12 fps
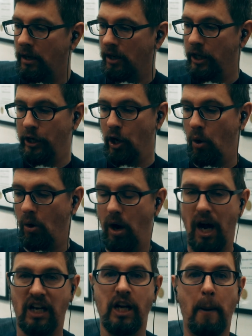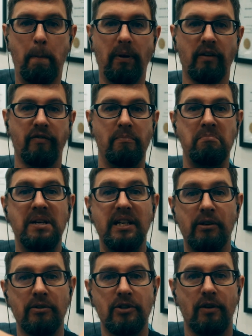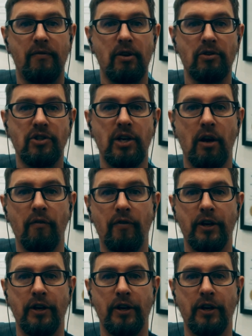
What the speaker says: a couple of meters of yourself